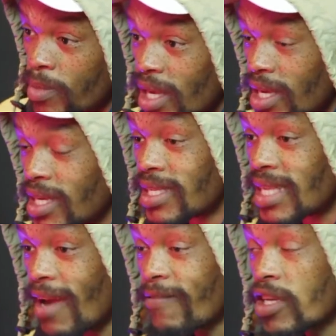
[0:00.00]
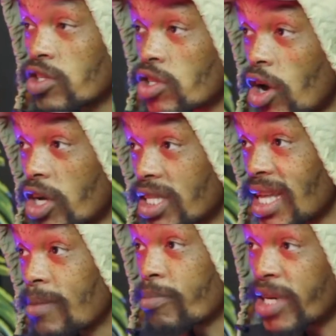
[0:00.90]
is having stars
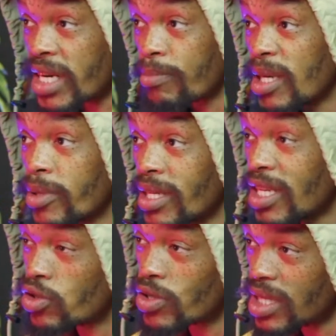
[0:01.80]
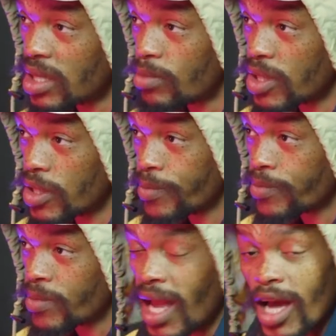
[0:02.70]
that bring people into cinemas.
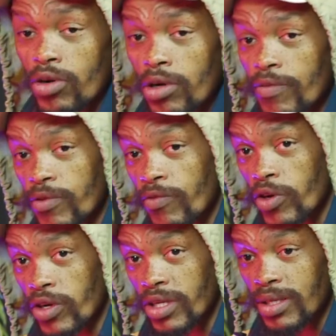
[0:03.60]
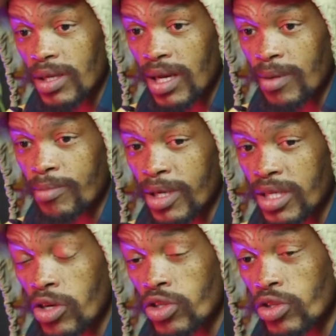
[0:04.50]
I don't know if you've heard, but
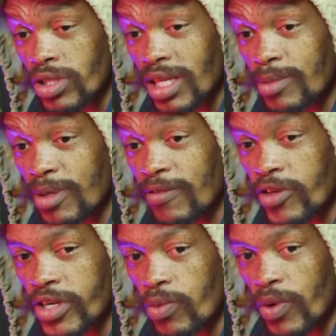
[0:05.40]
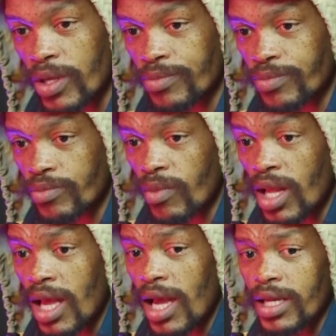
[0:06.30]
Leon Schuster has been very unwell.
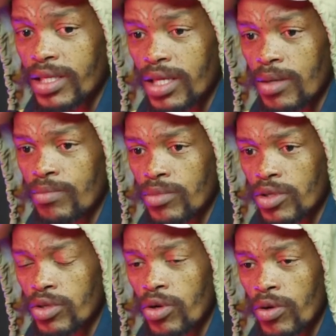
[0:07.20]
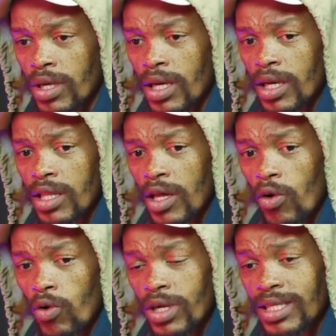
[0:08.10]
And, the
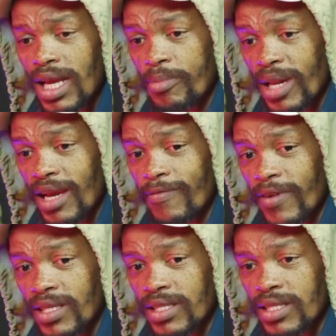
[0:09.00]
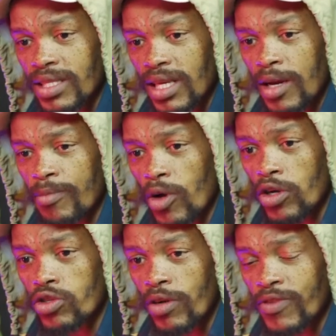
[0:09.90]
whole entire blackface
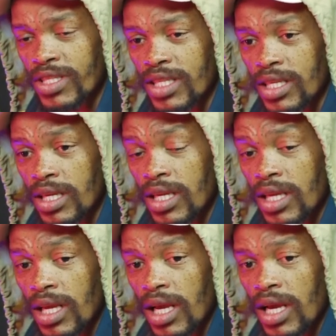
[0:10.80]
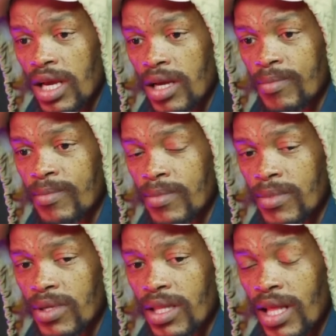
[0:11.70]
controversy
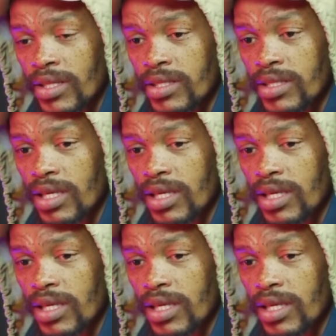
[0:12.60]
that